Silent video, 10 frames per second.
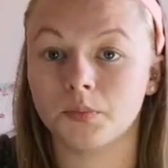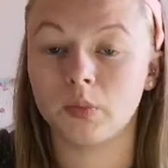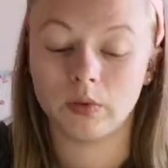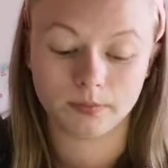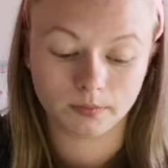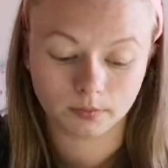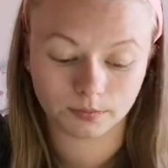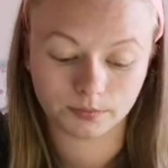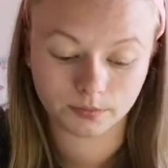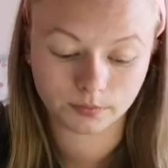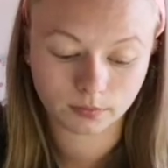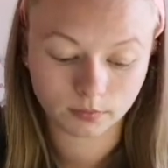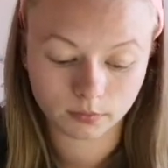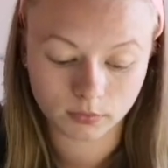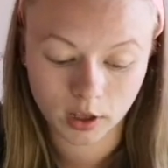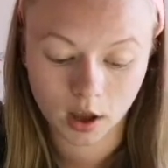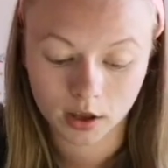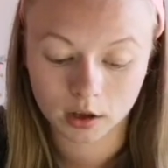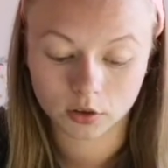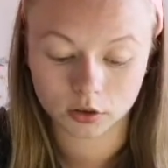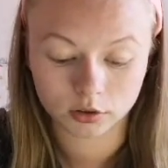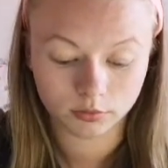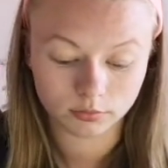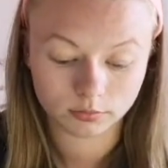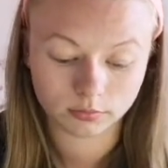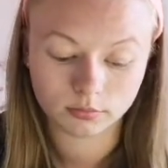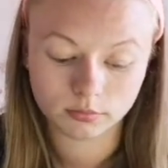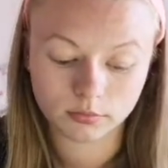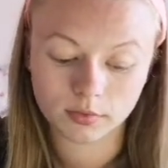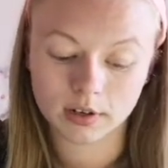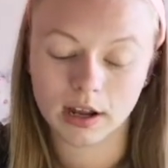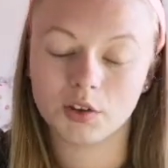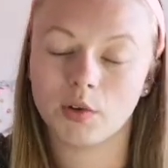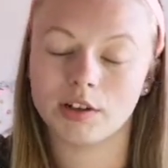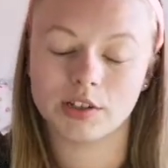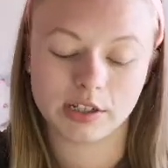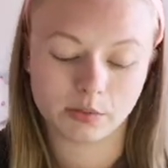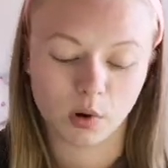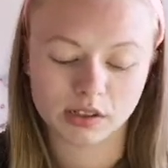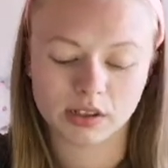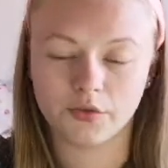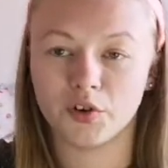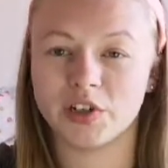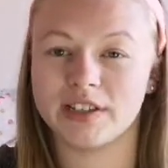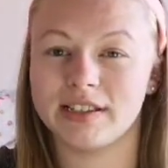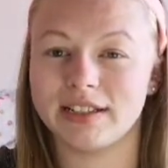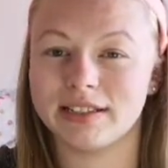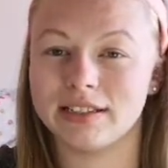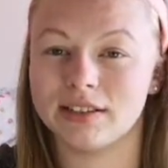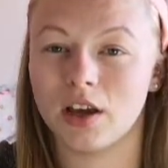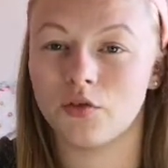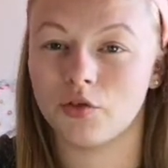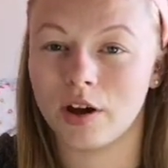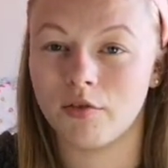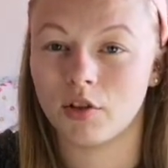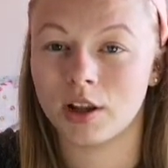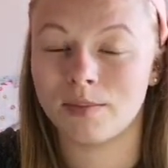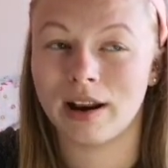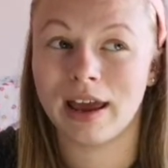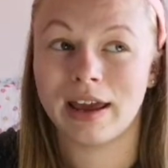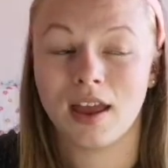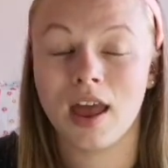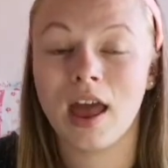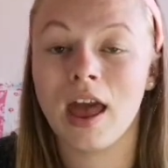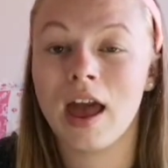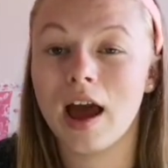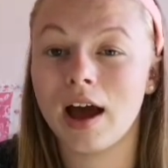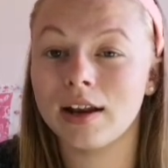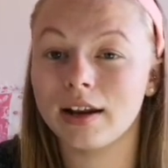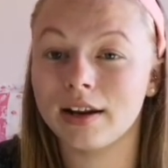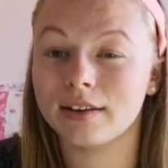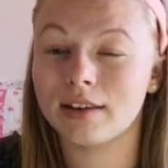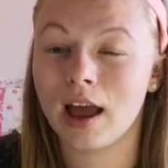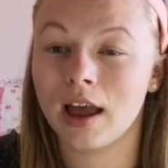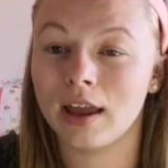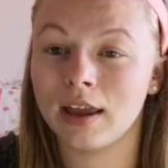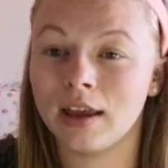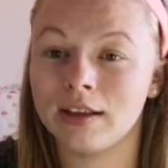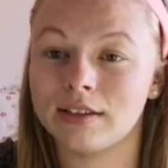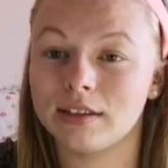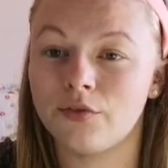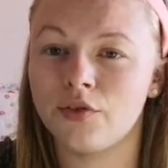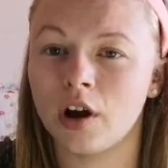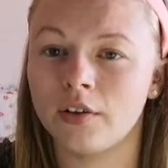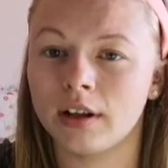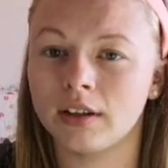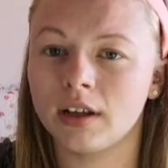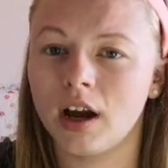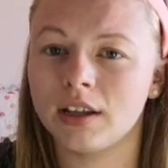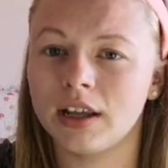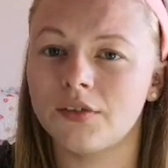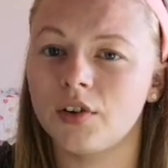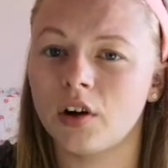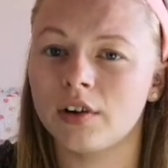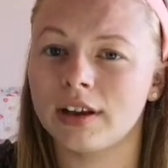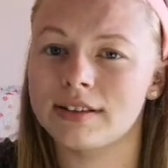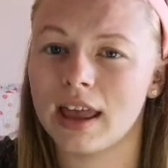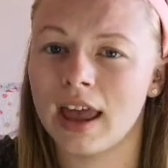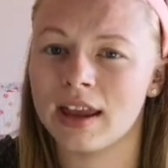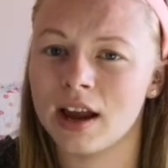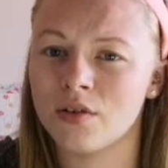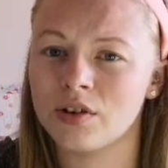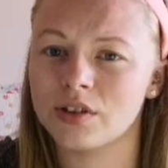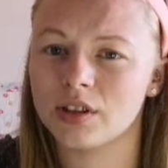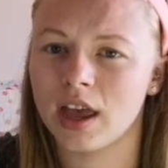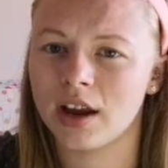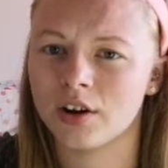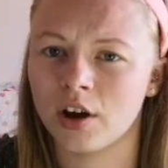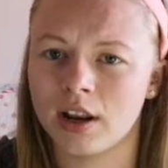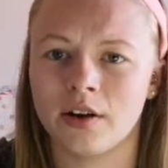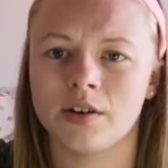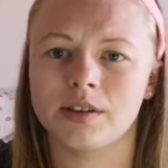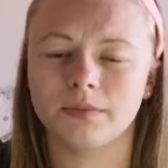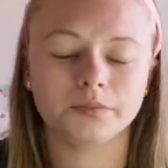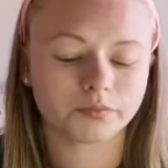But yeah, I can't cook. The next question is what's the furthest distance I've travelled on a plane? And that is to Florida. I think Florida is eight hours, eight or nine hours.